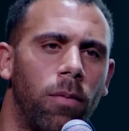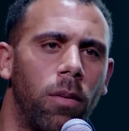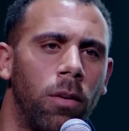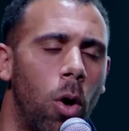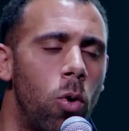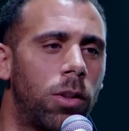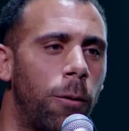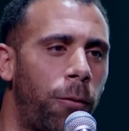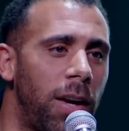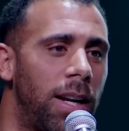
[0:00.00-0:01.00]
knows the
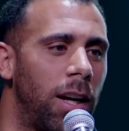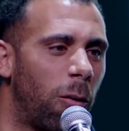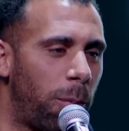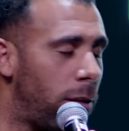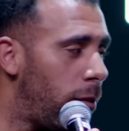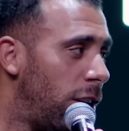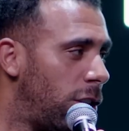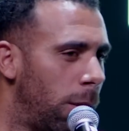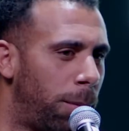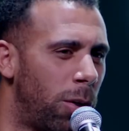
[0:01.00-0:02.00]
feeling of being
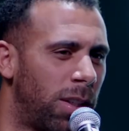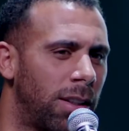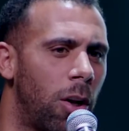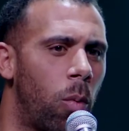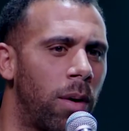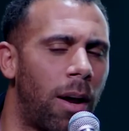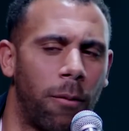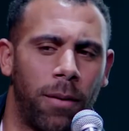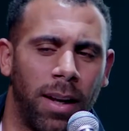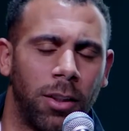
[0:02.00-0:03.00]
racially abused. There's no one
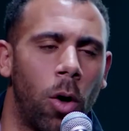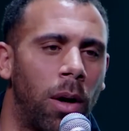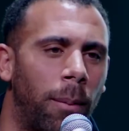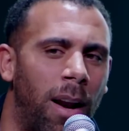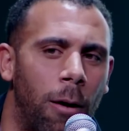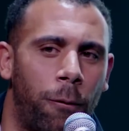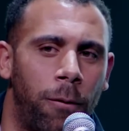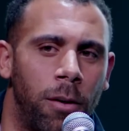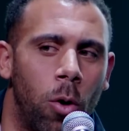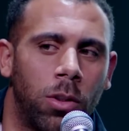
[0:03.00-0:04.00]
up there that
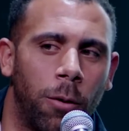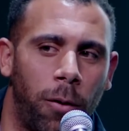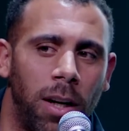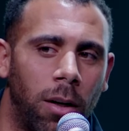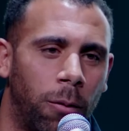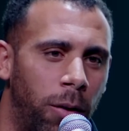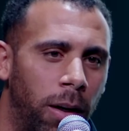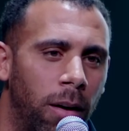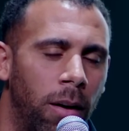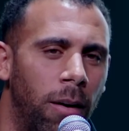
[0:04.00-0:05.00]
knows the feeling of it.
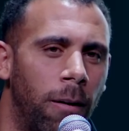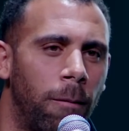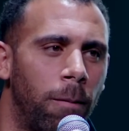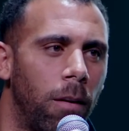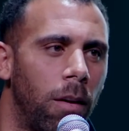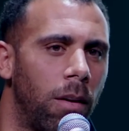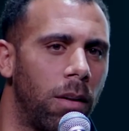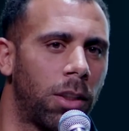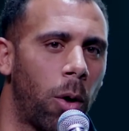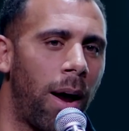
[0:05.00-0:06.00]

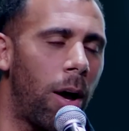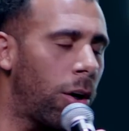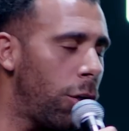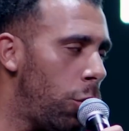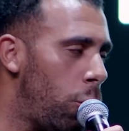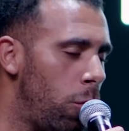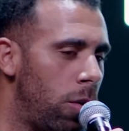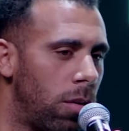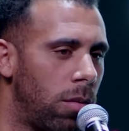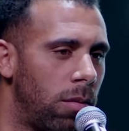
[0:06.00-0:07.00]
So how can
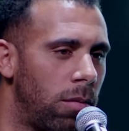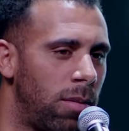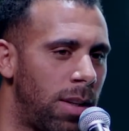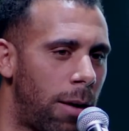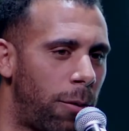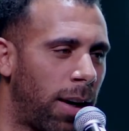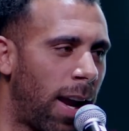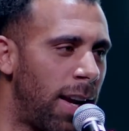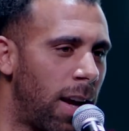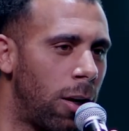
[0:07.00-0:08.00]
you
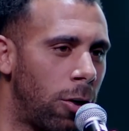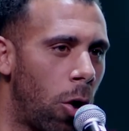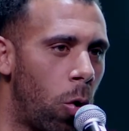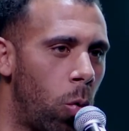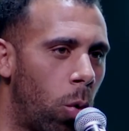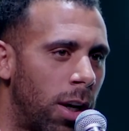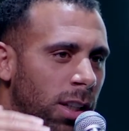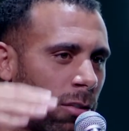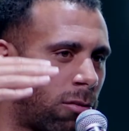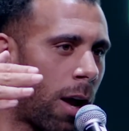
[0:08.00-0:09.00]
navigate and know what is
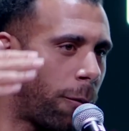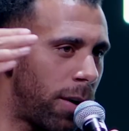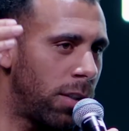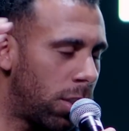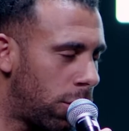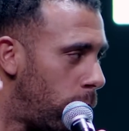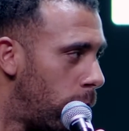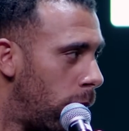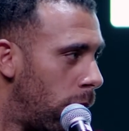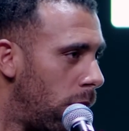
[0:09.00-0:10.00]
the right thing to do?
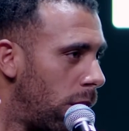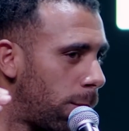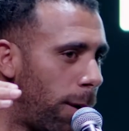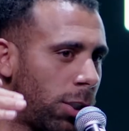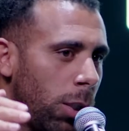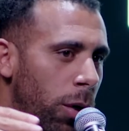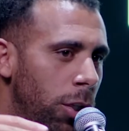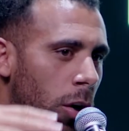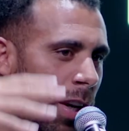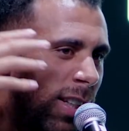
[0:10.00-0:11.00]
Especially when
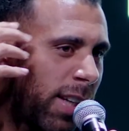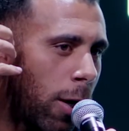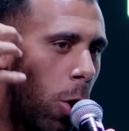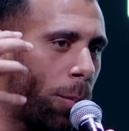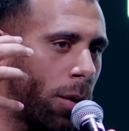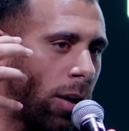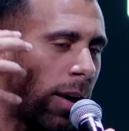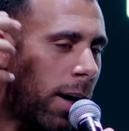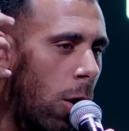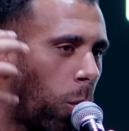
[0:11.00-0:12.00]
your ears ain't open and
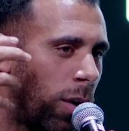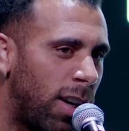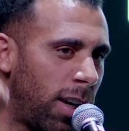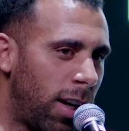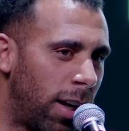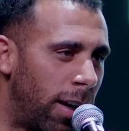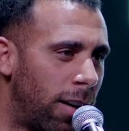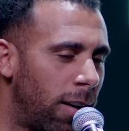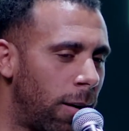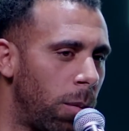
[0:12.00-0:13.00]
they don't want to hear
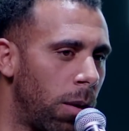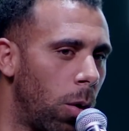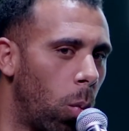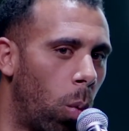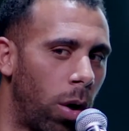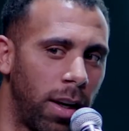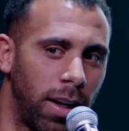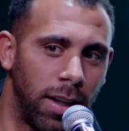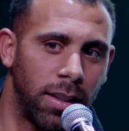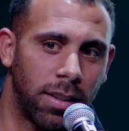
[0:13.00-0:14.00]
what it
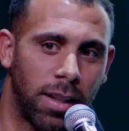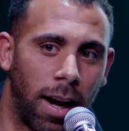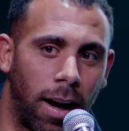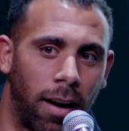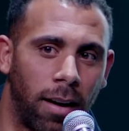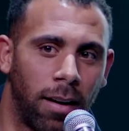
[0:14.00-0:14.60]
is that